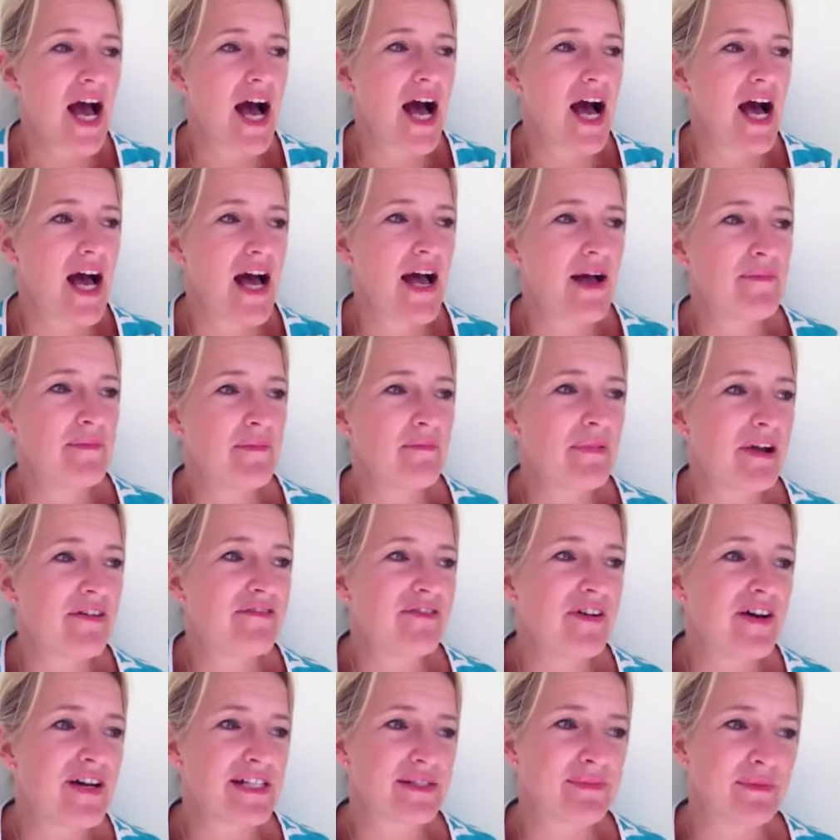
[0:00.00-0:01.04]
My
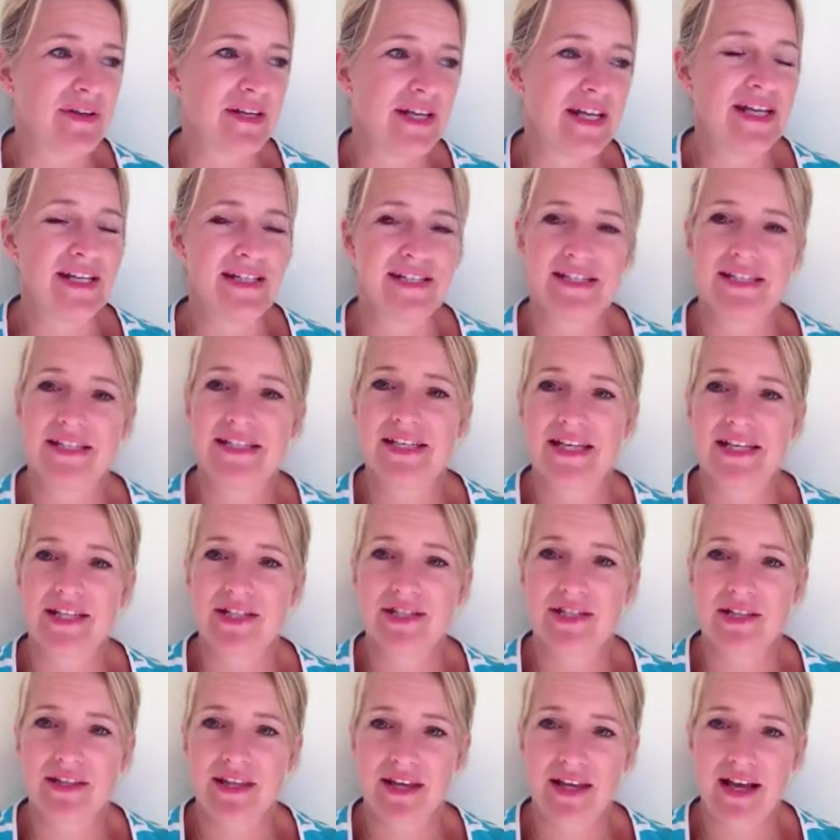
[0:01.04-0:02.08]
first one is to
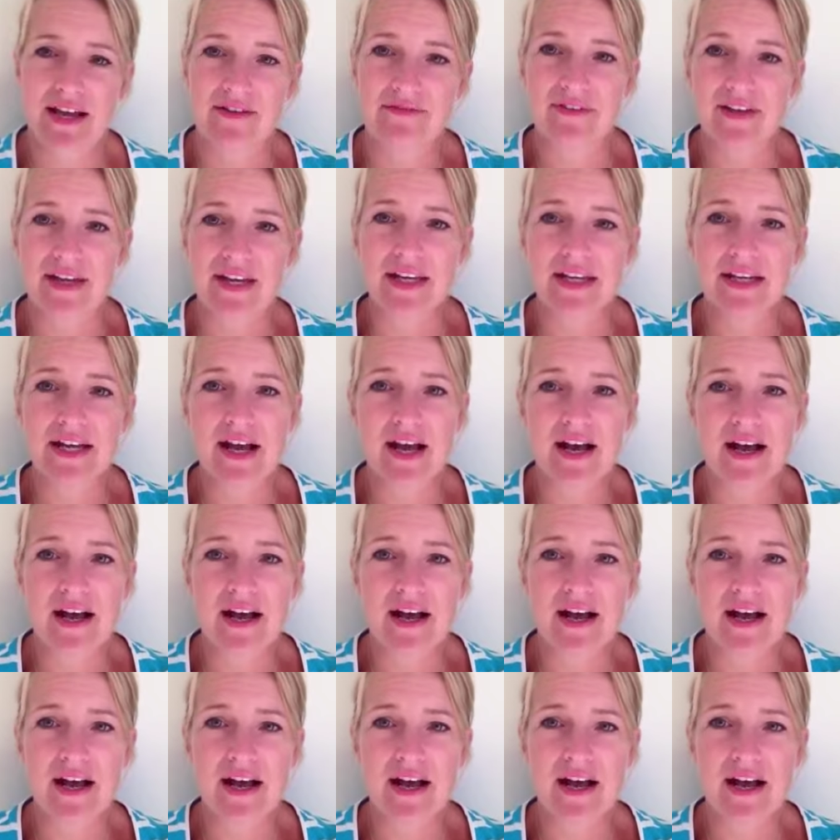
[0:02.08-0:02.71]
ditch the caffeine.